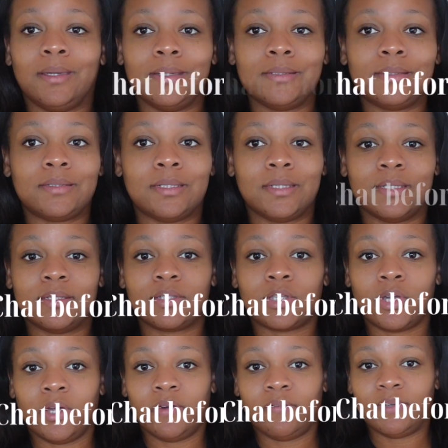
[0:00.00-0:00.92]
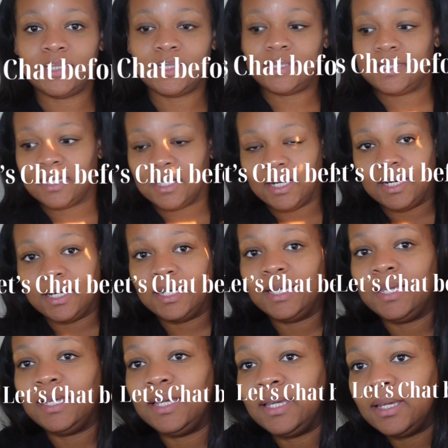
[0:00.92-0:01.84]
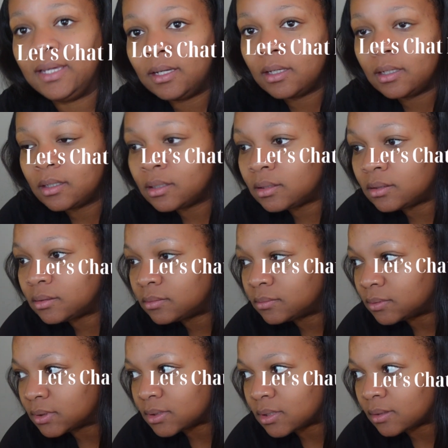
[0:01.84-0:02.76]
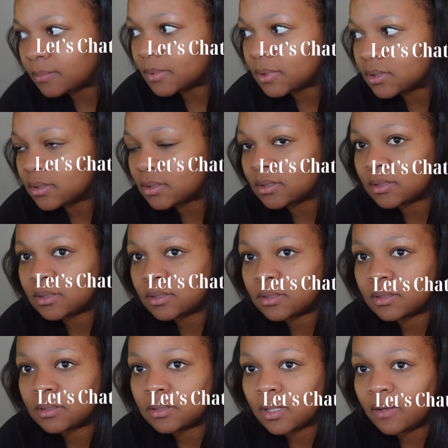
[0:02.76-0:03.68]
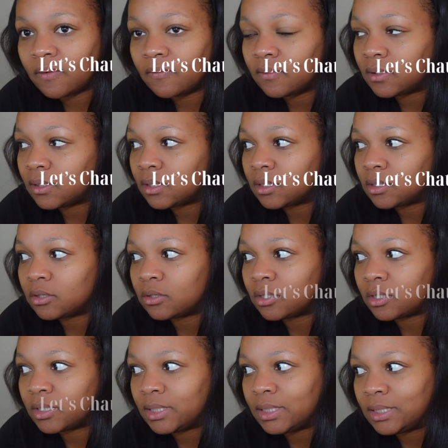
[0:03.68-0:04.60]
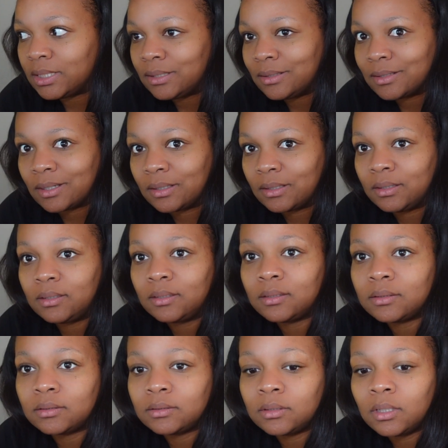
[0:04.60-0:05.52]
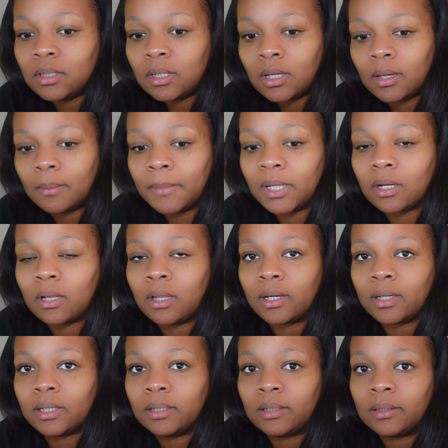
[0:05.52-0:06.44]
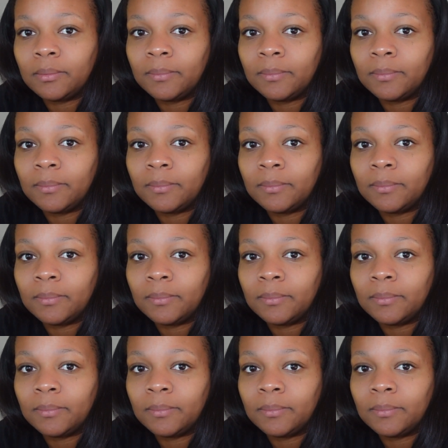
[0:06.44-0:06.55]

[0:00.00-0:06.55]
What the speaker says: It is currently, what time is it, 7:39. I'm gonna clock in a